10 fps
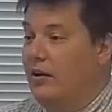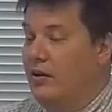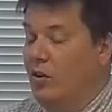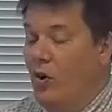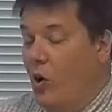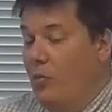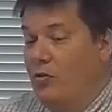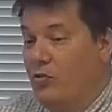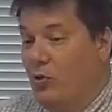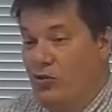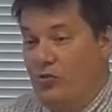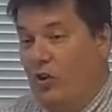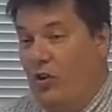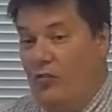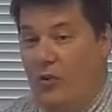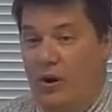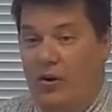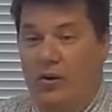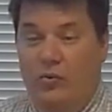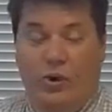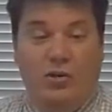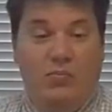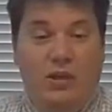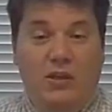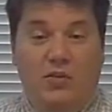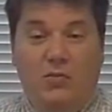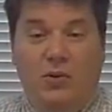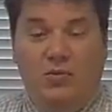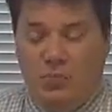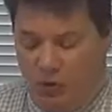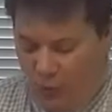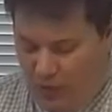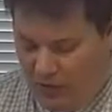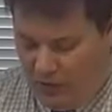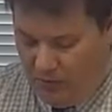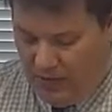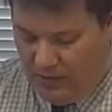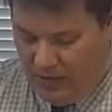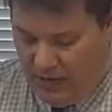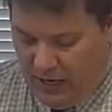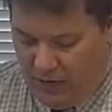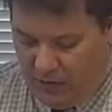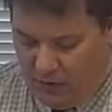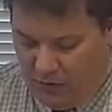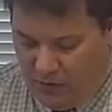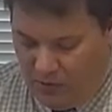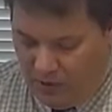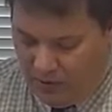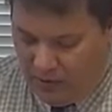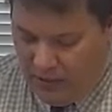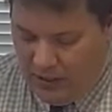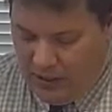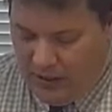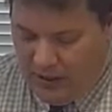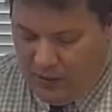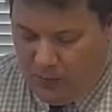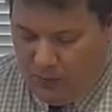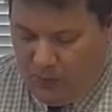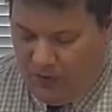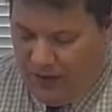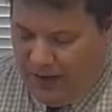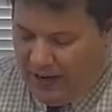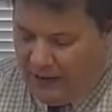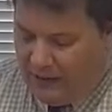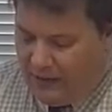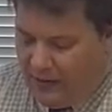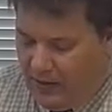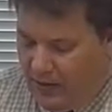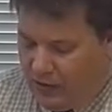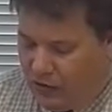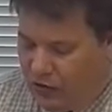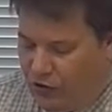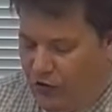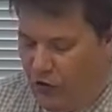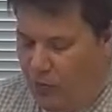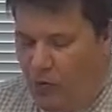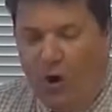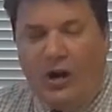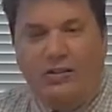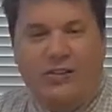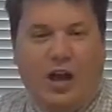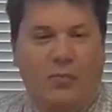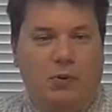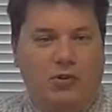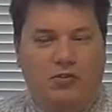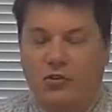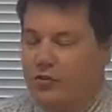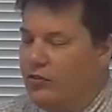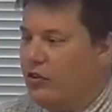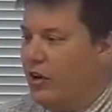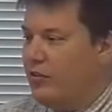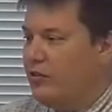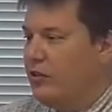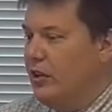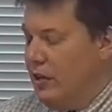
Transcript: you know, open source software and what it means, but what does it mean to have a community? We've had two broad topics to discuss.